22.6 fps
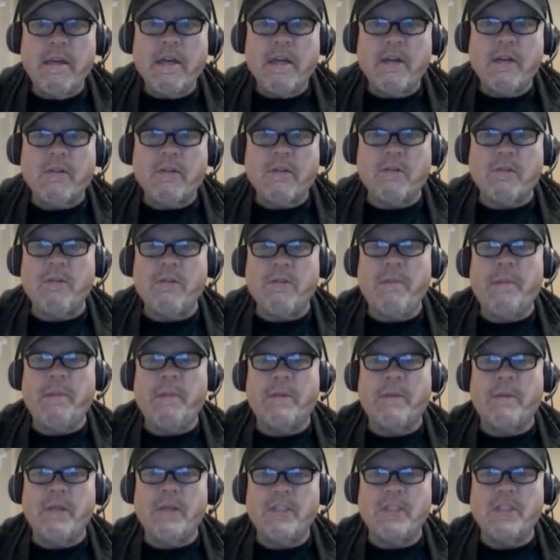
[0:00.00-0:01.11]
crew
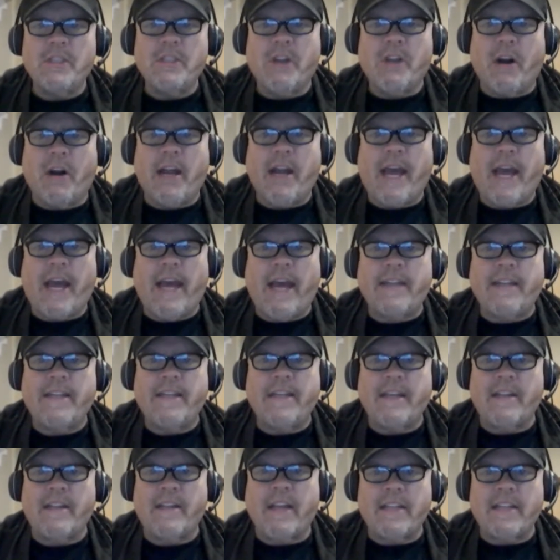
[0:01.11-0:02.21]
members start
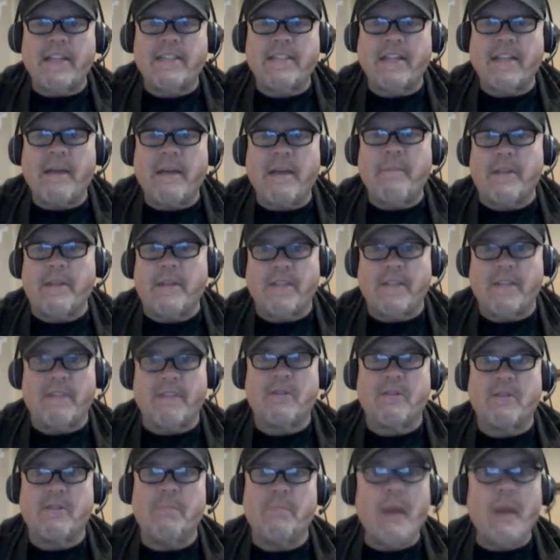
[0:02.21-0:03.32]
acting like zombies. Now, of
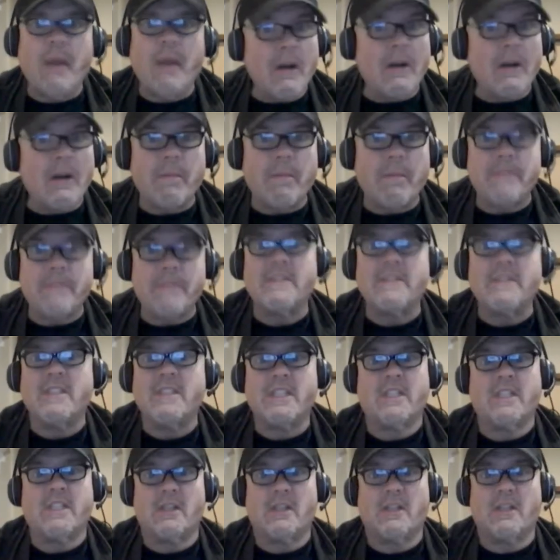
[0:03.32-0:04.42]
course, Mariner believes it's the
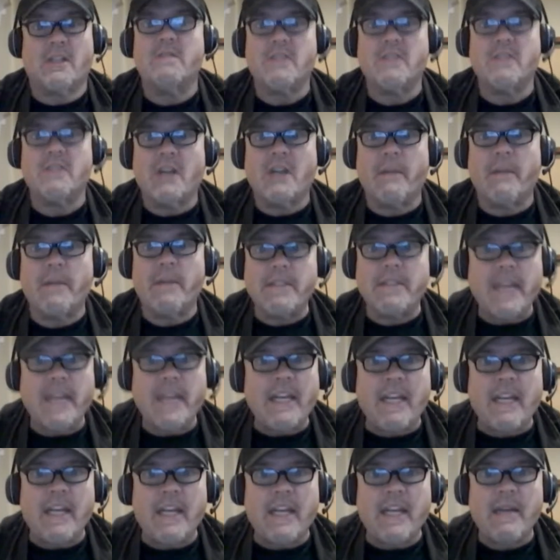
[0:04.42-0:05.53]
curse of Starbase
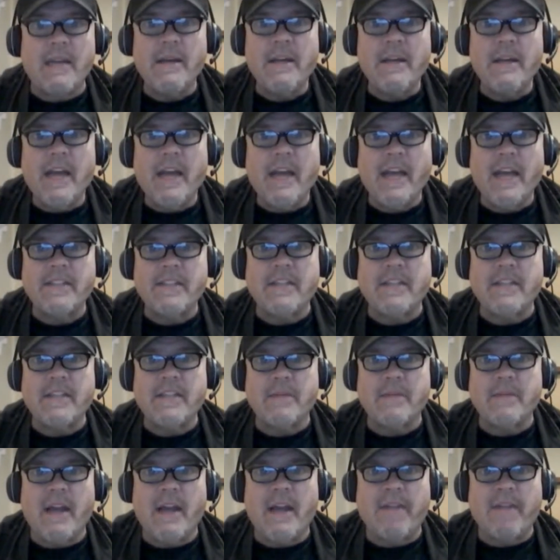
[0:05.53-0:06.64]
80 has come to
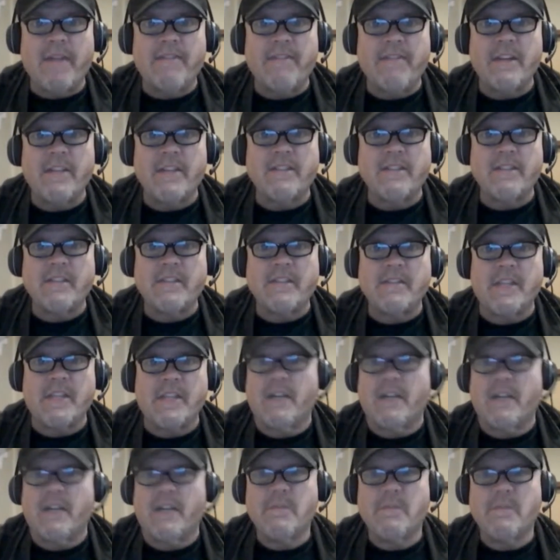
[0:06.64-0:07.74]
life and is,
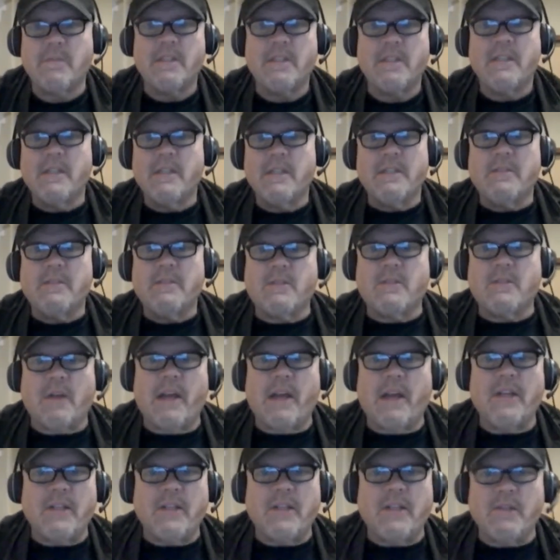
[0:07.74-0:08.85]

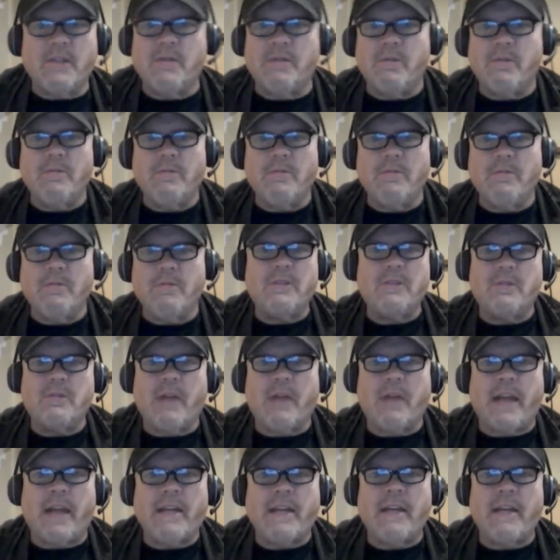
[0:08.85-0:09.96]
trying to
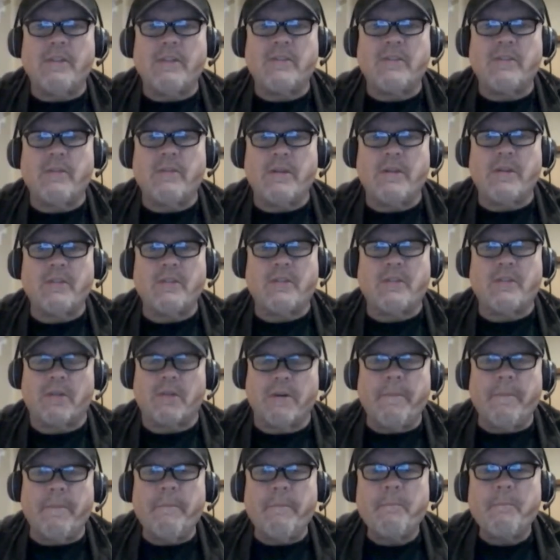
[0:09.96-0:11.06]
drag down the Cerritos
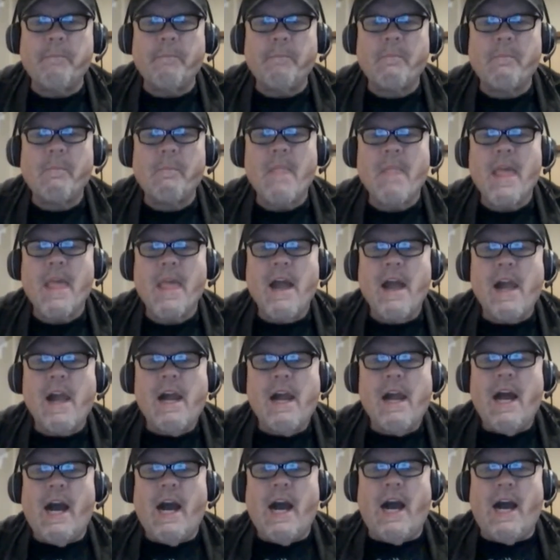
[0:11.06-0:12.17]
crew.
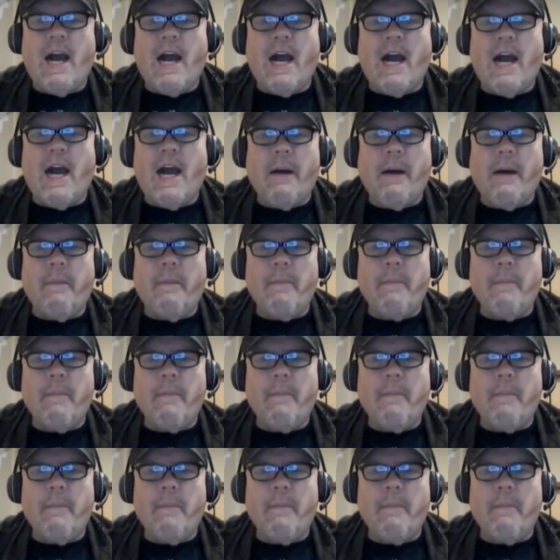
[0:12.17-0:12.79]
But